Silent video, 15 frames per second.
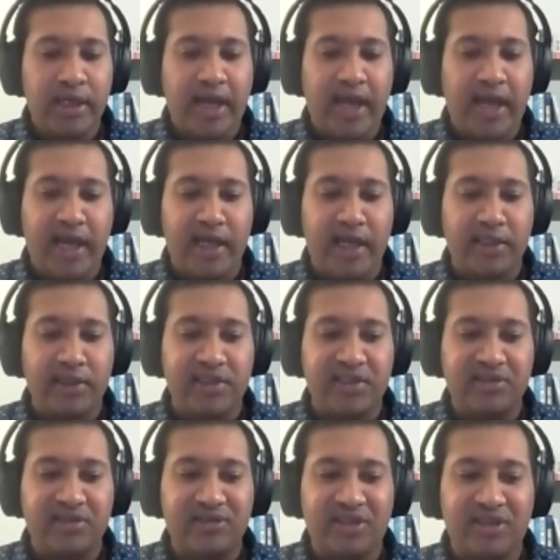and
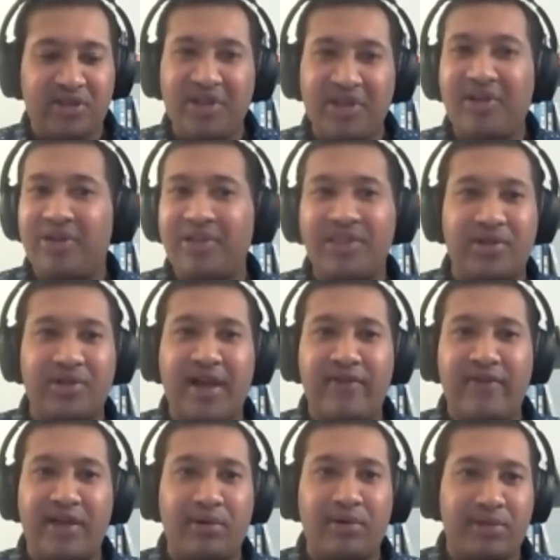you're going to only drive
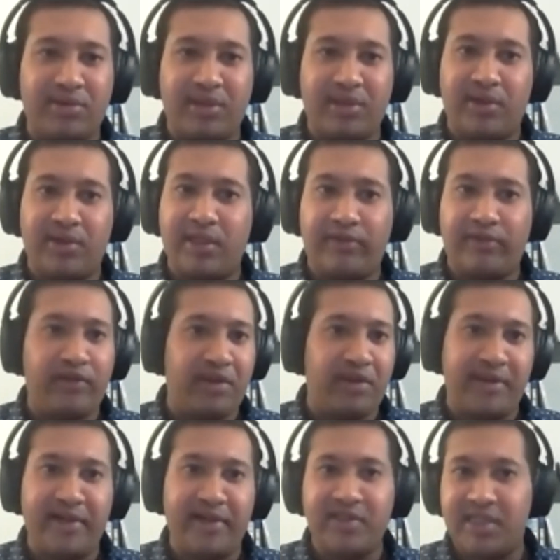anywhere between 30 to 50
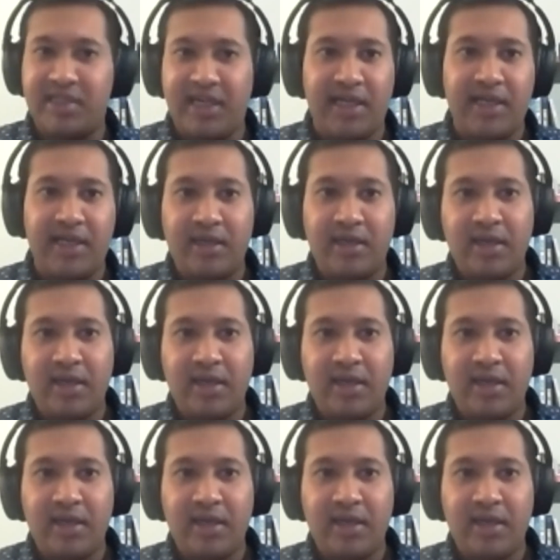miles a day,